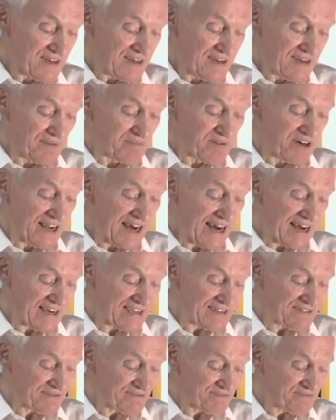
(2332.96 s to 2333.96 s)
Number
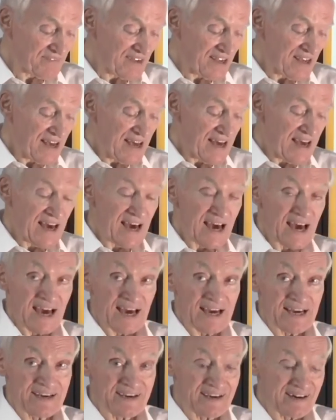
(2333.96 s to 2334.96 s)
nine,
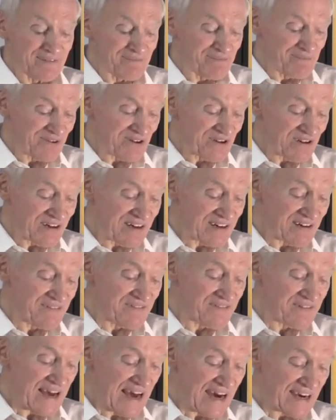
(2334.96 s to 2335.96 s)
a number
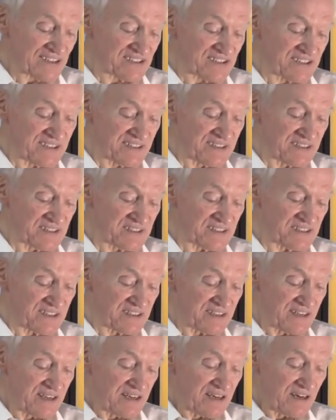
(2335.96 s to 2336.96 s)
of accidents
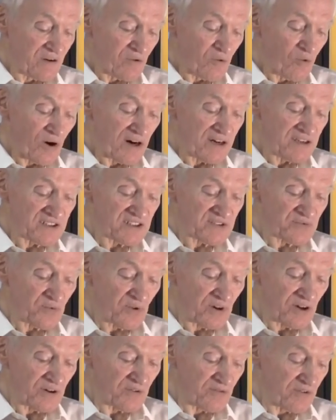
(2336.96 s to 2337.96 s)
was
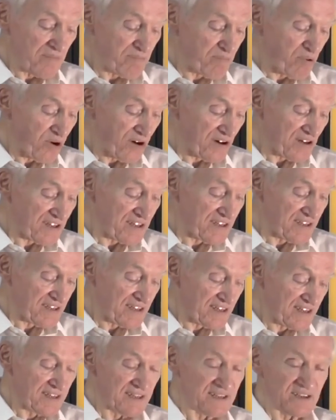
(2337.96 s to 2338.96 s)
were reported
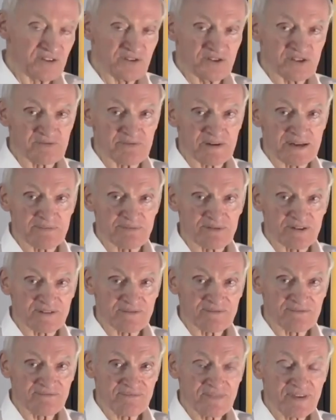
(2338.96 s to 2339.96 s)
in the newspaper.
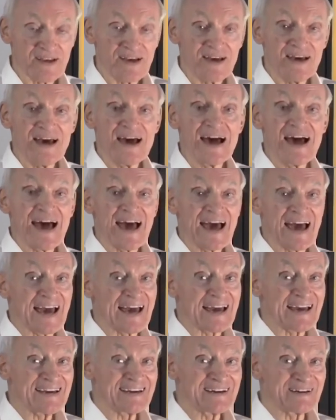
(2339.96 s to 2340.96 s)

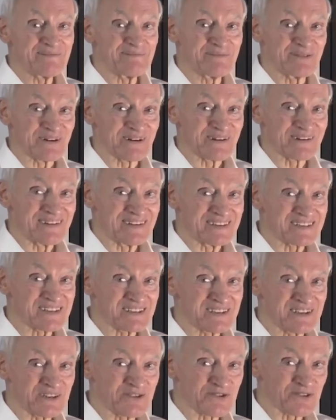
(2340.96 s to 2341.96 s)
A number, this
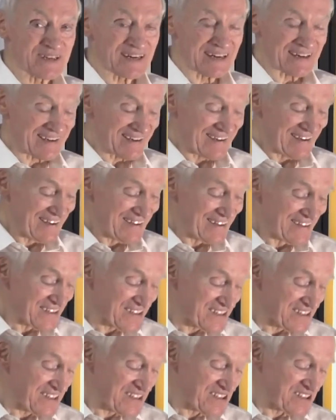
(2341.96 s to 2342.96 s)
is the trick.
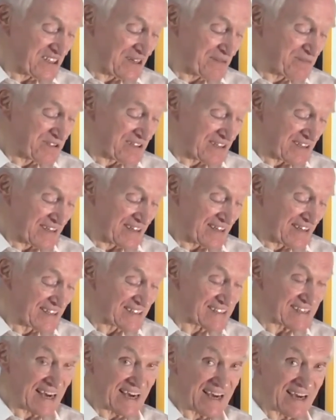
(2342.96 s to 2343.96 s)
This is the subject.
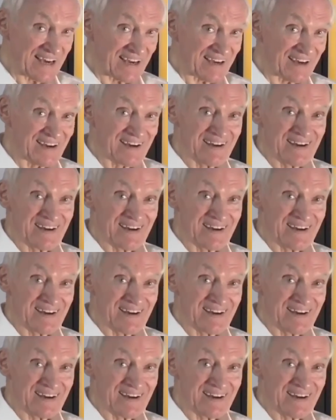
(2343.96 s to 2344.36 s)
It's a